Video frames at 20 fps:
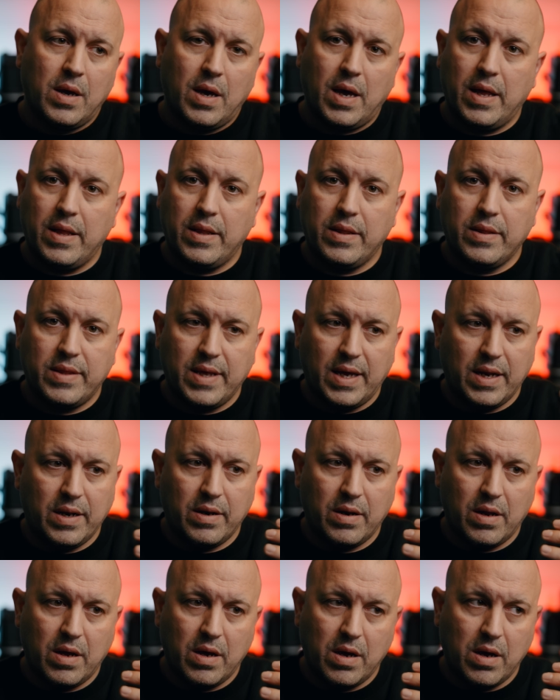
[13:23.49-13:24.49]
And
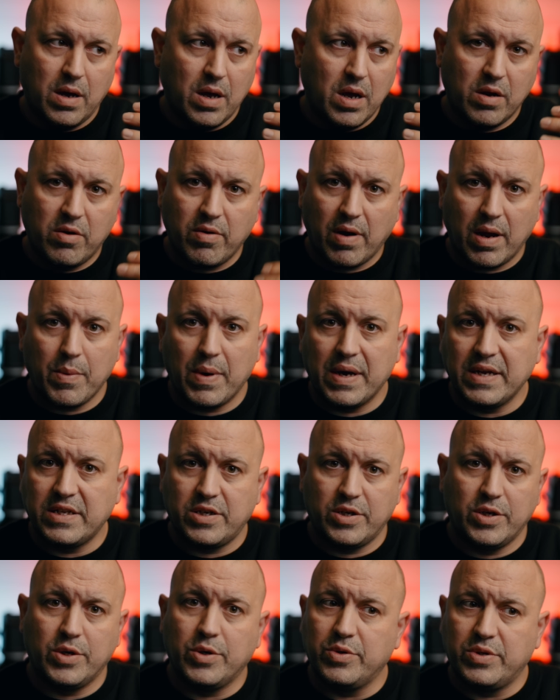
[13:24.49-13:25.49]
then a great way
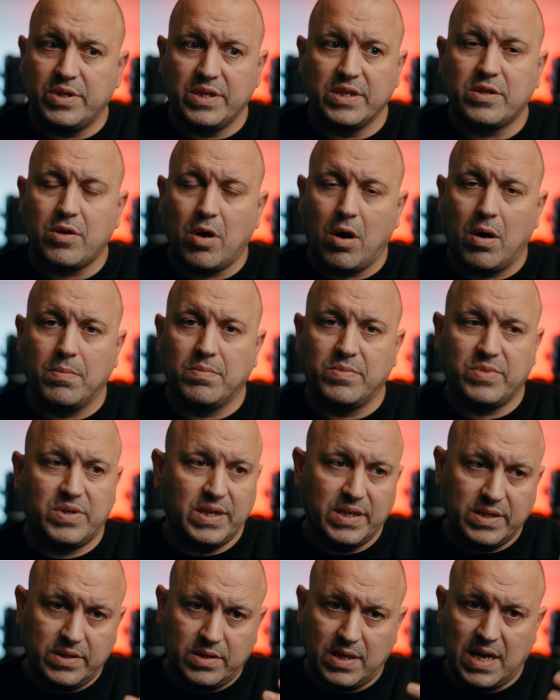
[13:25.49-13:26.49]
to use these
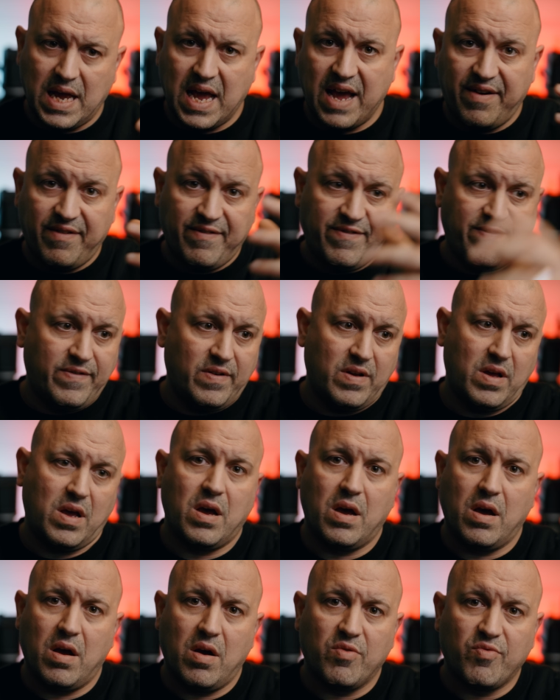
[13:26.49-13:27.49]
comms is to have
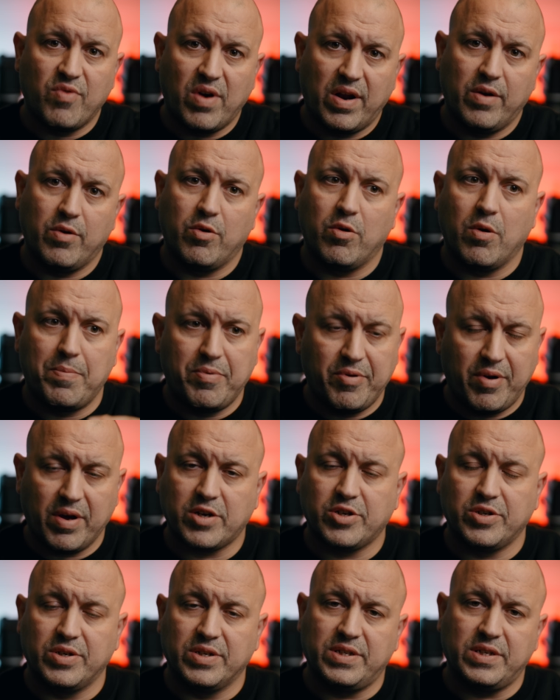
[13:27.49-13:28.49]
a runner or a
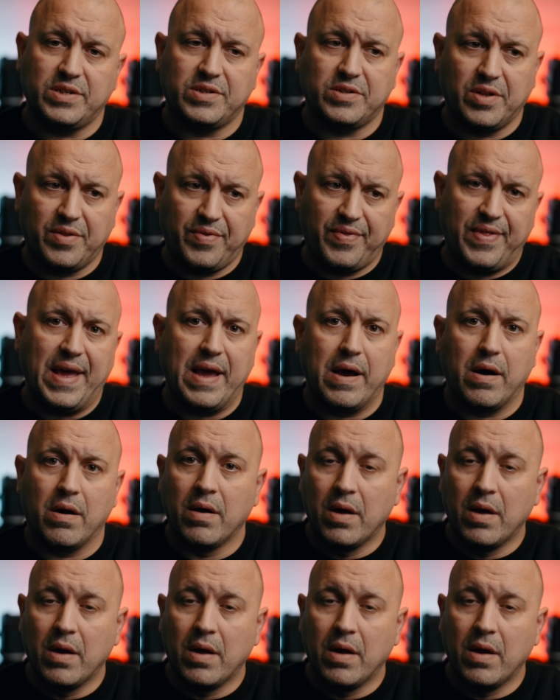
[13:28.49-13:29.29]
production assistant there